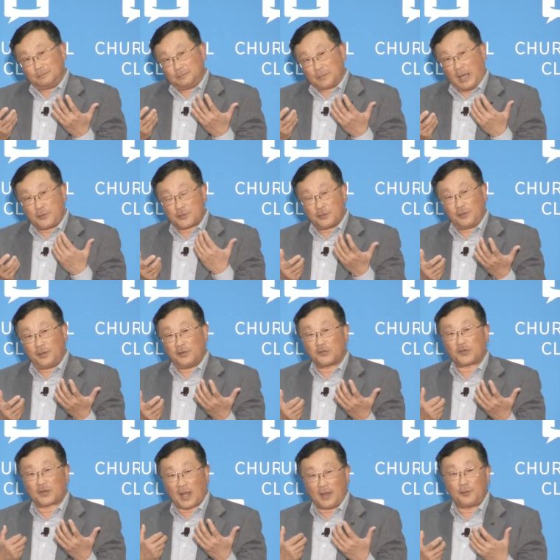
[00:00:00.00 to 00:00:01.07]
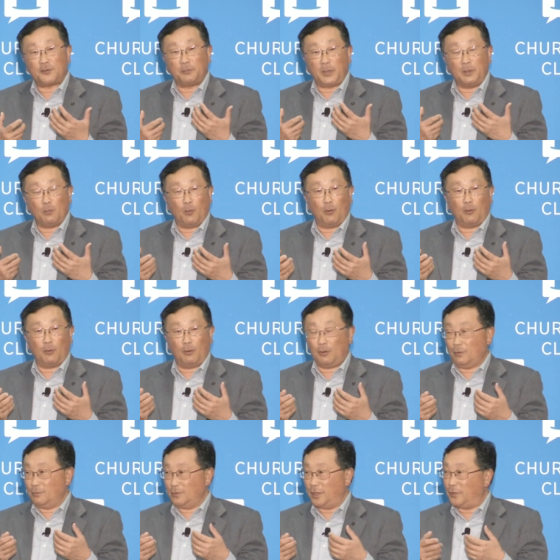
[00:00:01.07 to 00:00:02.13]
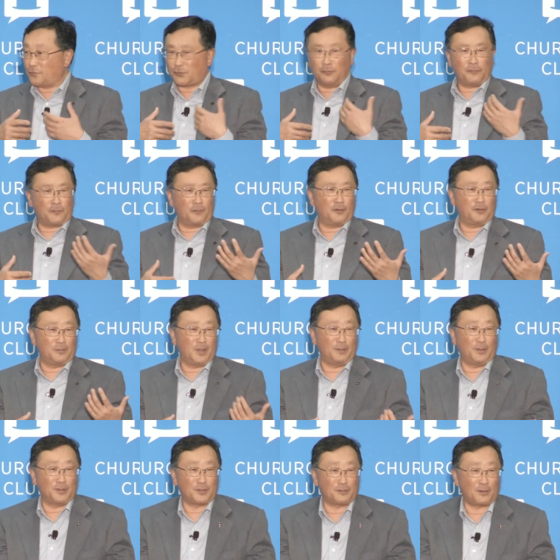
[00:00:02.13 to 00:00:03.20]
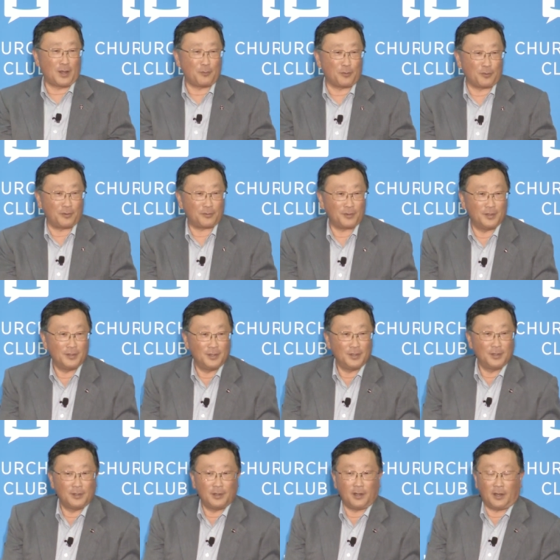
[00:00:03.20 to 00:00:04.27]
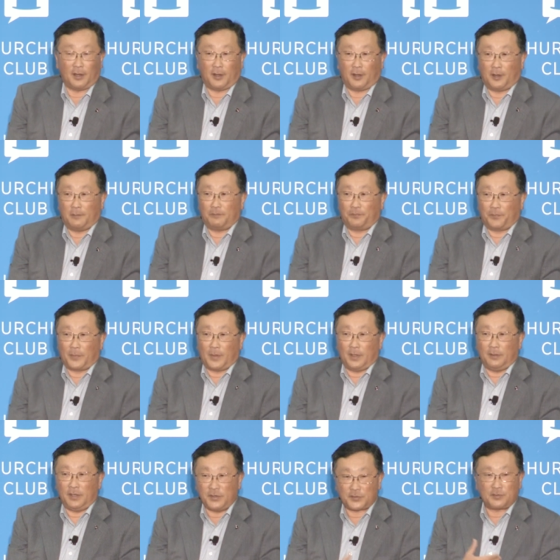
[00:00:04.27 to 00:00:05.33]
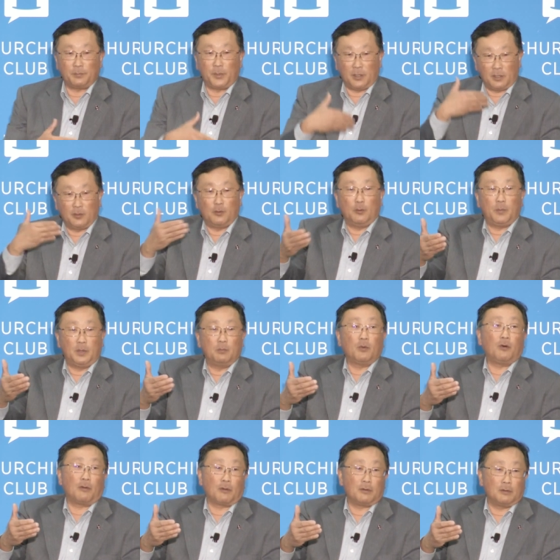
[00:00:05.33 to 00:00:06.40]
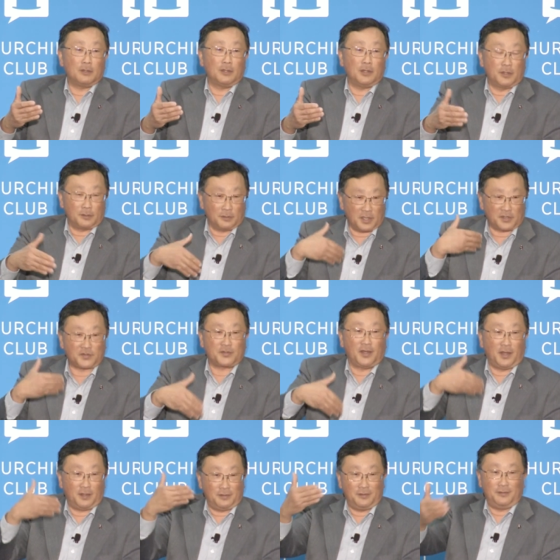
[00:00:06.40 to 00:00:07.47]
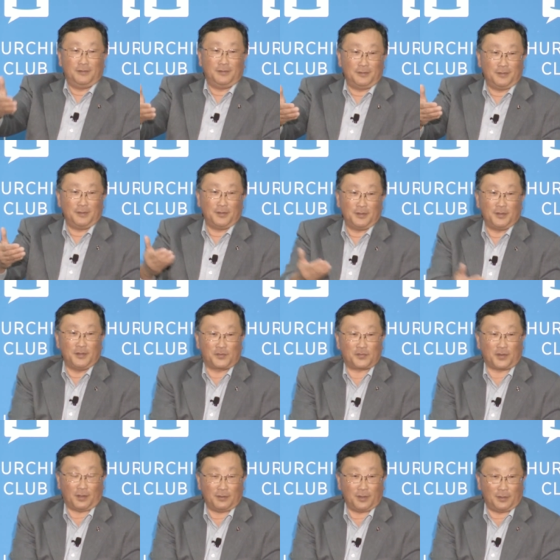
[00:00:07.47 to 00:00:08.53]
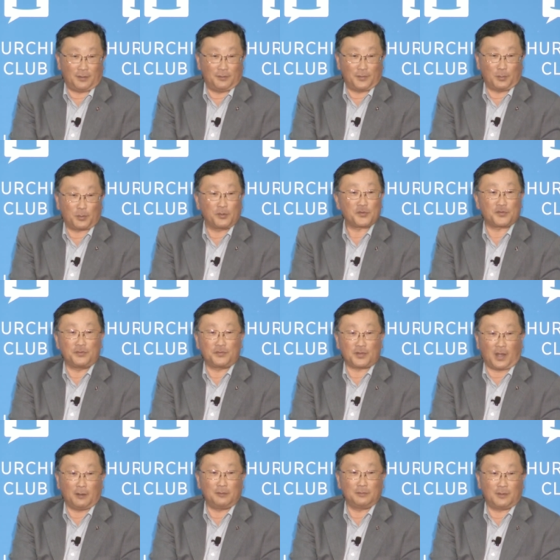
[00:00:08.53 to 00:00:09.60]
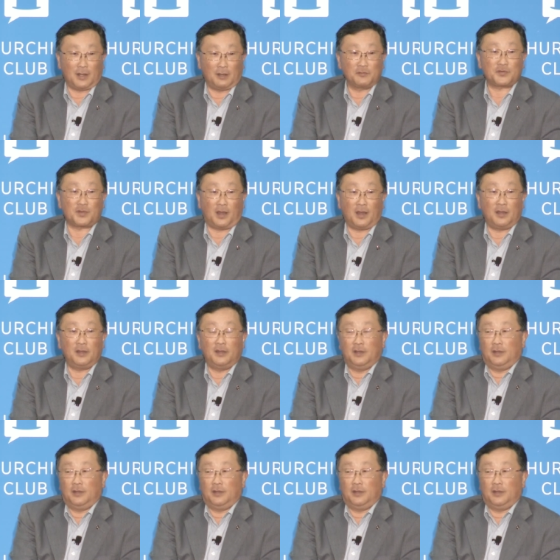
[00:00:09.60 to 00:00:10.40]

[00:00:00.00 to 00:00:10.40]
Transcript: engineers tend to be more introvert, maybe is the right word. Um, it needs to be a little bit more, you know, extend it's, uh, you know, the person's out, outside